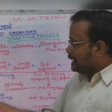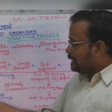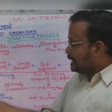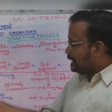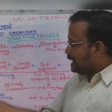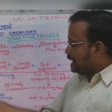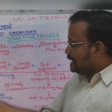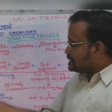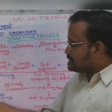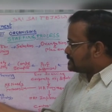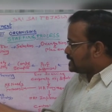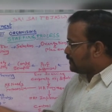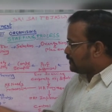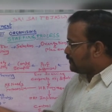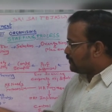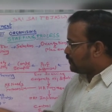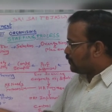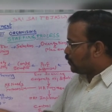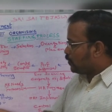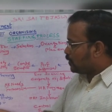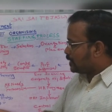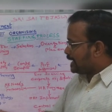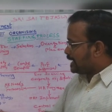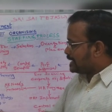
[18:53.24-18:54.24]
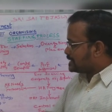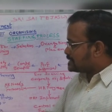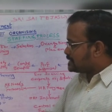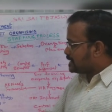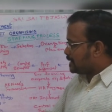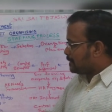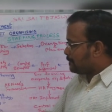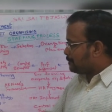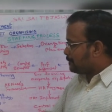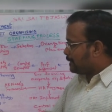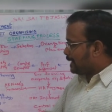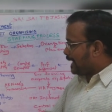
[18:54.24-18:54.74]
Analyzing,
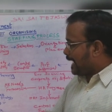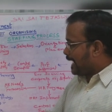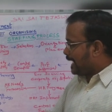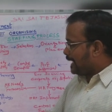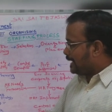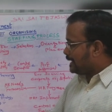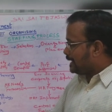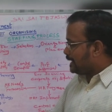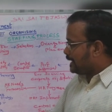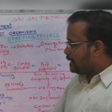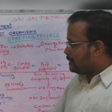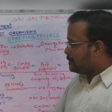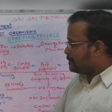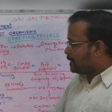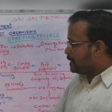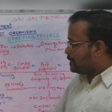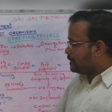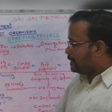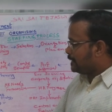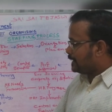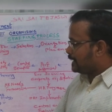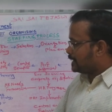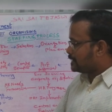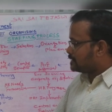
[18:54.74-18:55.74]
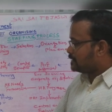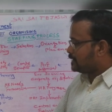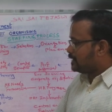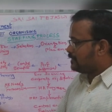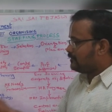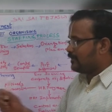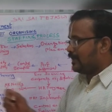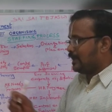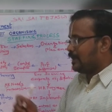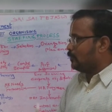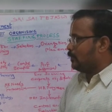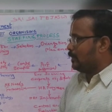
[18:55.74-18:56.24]
forecasting, planning,
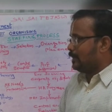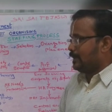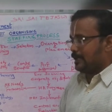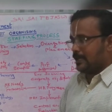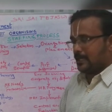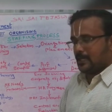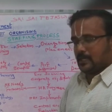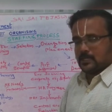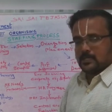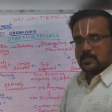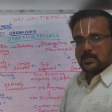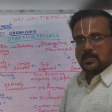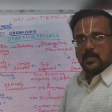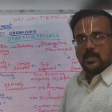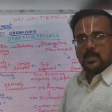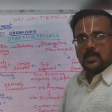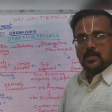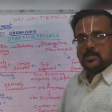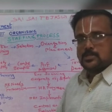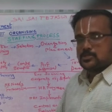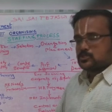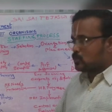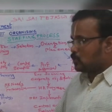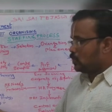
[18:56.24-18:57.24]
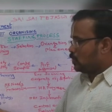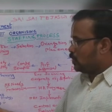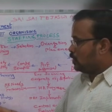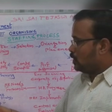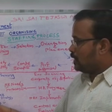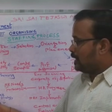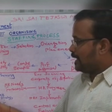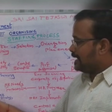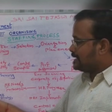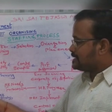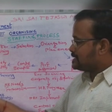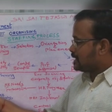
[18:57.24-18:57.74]
implementation, evaluating.
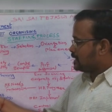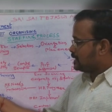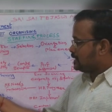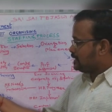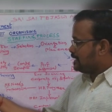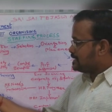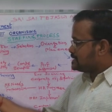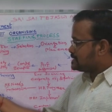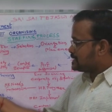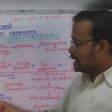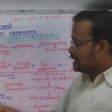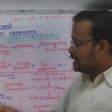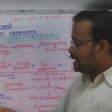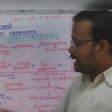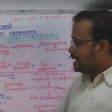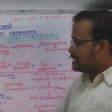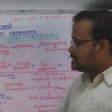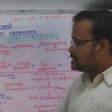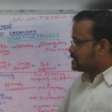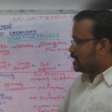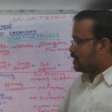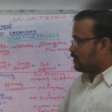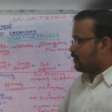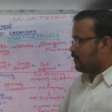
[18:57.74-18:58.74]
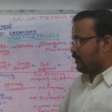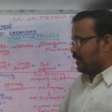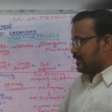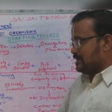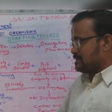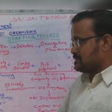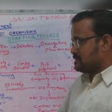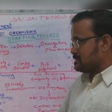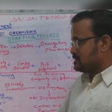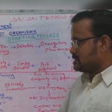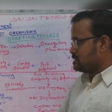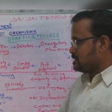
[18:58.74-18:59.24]
So these are the HR
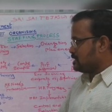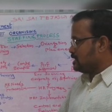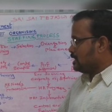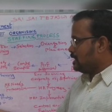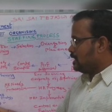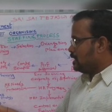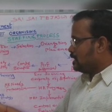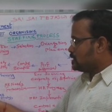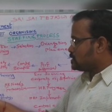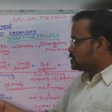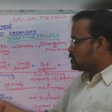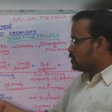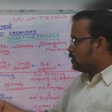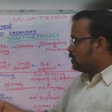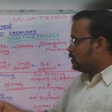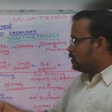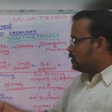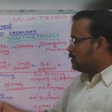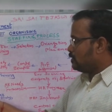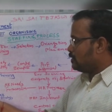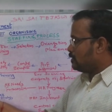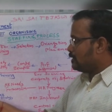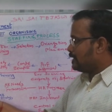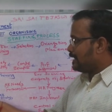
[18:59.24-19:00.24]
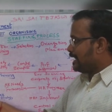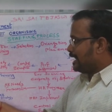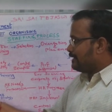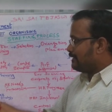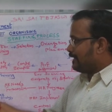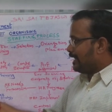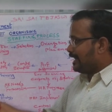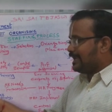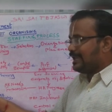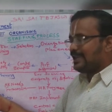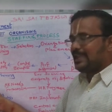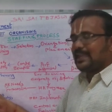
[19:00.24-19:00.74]
phases. So
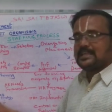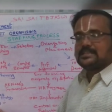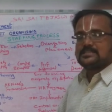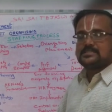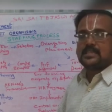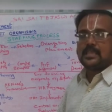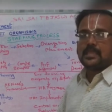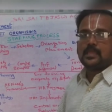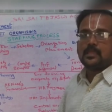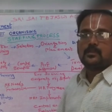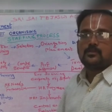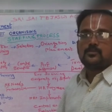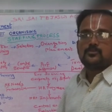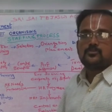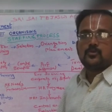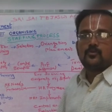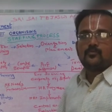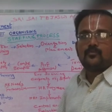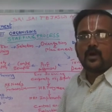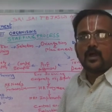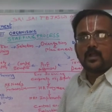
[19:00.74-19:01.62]
analyzing.